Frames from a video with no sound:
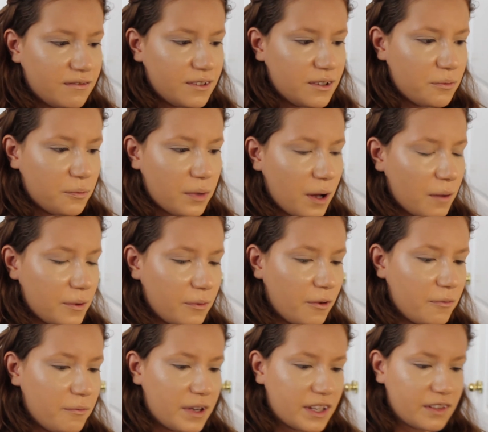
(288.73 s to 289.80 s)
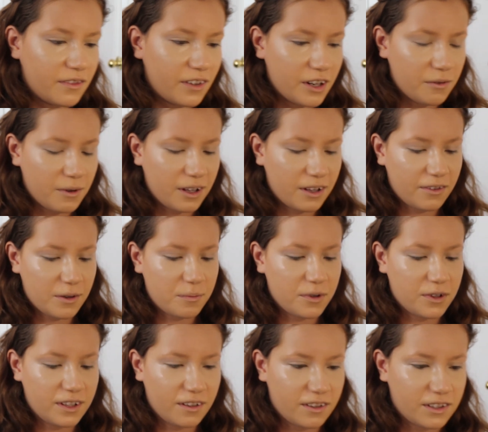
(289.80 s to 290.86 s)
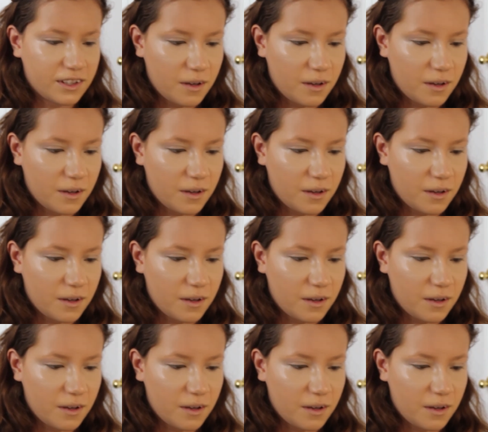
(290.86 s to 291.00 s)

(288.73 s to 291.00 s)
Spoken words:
it probably won't mix very well if I put it on